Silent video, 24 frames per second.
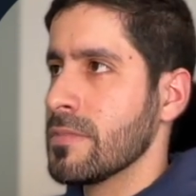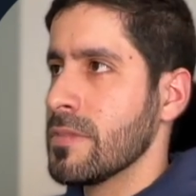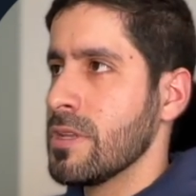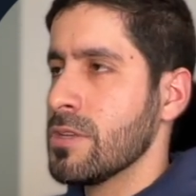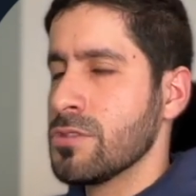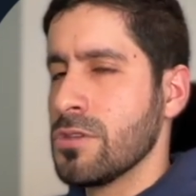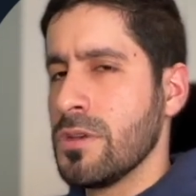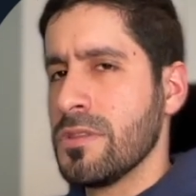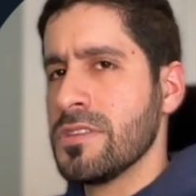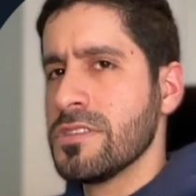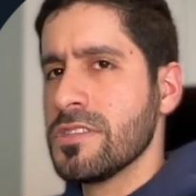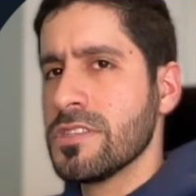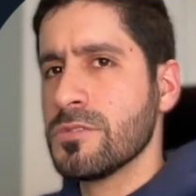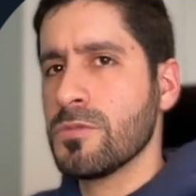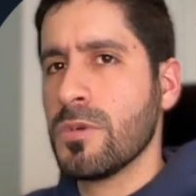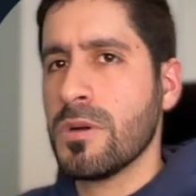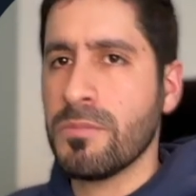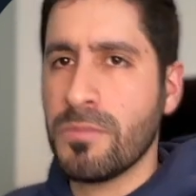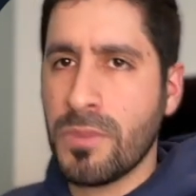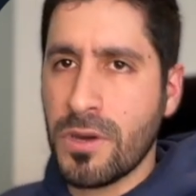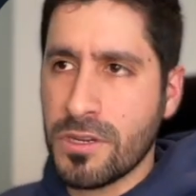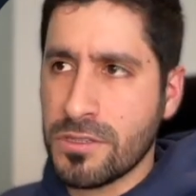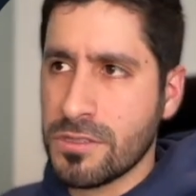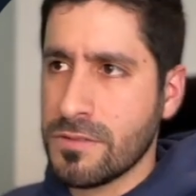So this is one
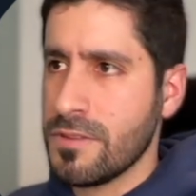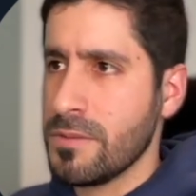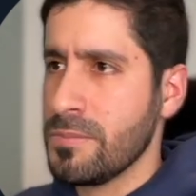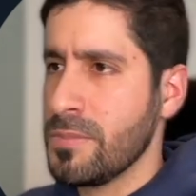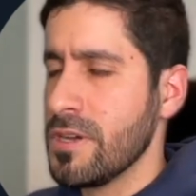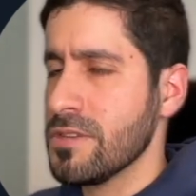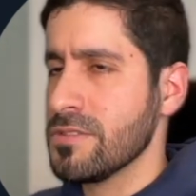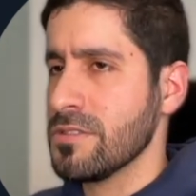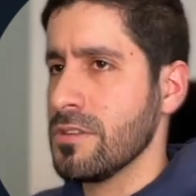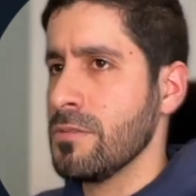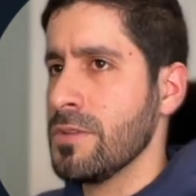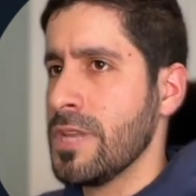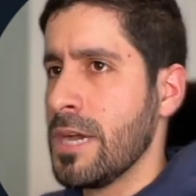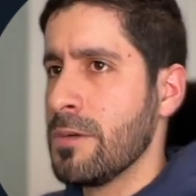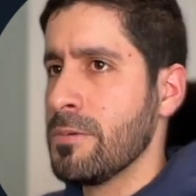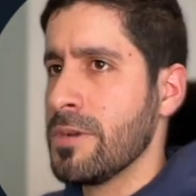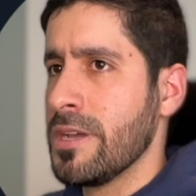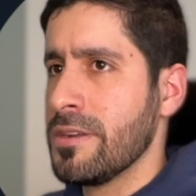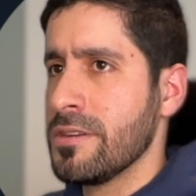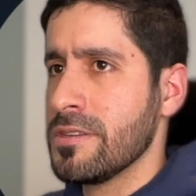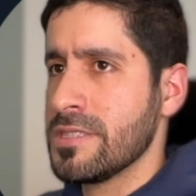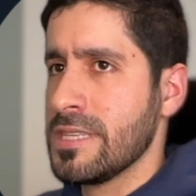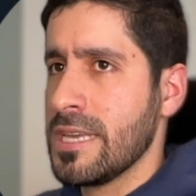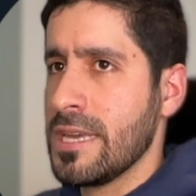part of the puzzle. Now we
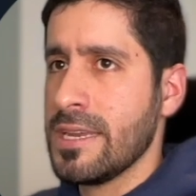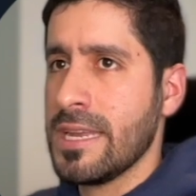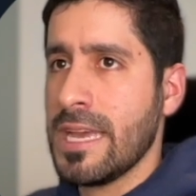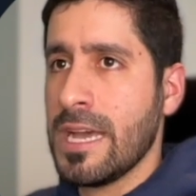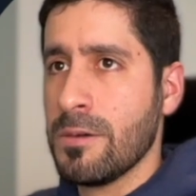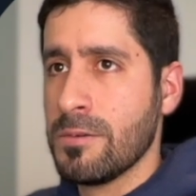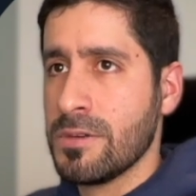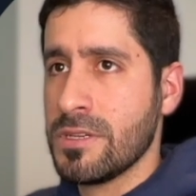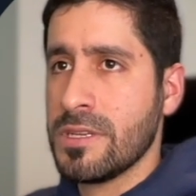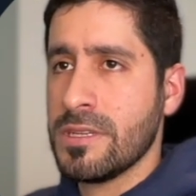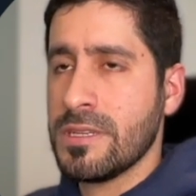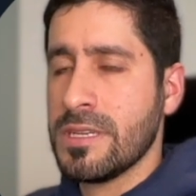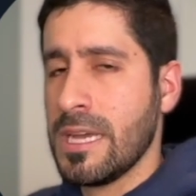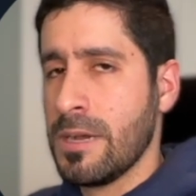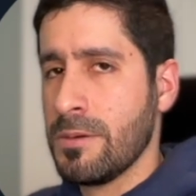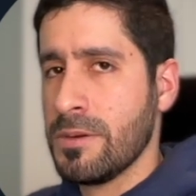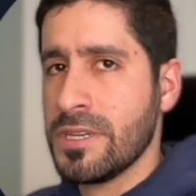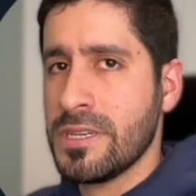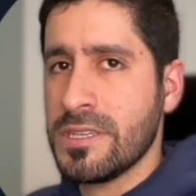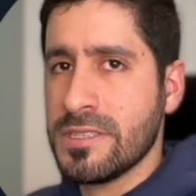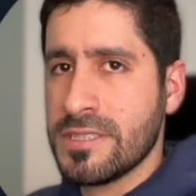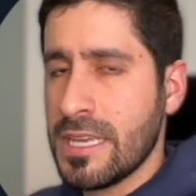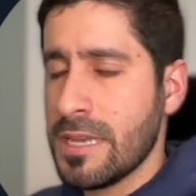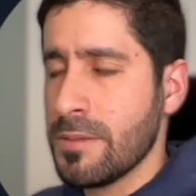understand how it
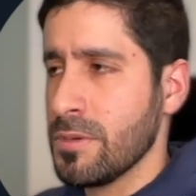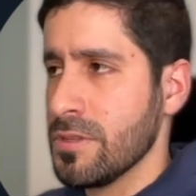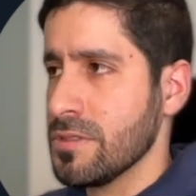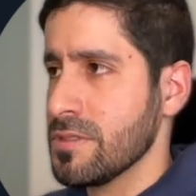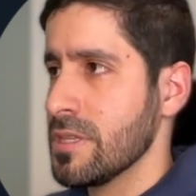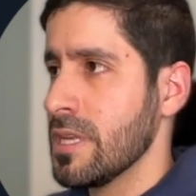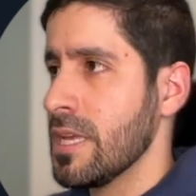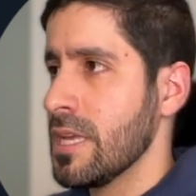disables.